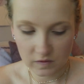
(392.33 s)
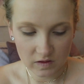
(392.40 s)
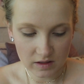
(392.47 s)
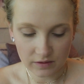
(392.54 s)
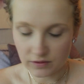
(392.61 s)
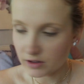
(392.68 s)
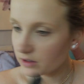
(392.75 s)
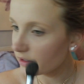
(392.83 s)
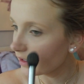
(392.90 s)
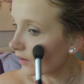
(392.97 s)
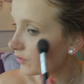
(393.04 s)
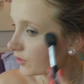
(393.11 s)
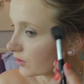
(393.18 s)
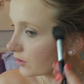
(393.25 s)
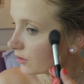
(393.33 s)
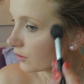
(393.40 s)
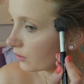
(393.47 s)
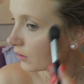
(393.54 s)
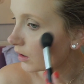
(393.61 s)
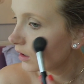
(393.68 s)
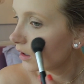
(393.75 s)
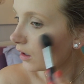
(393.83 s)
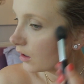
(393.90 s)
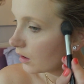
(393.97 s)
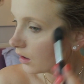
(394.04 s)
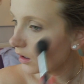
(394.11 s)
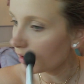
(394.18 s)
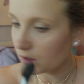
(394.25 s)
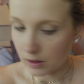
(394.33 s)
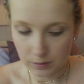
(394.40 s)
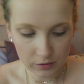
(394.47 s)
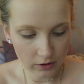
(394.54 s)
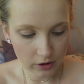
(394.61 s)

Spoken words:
Definitely have to do a couple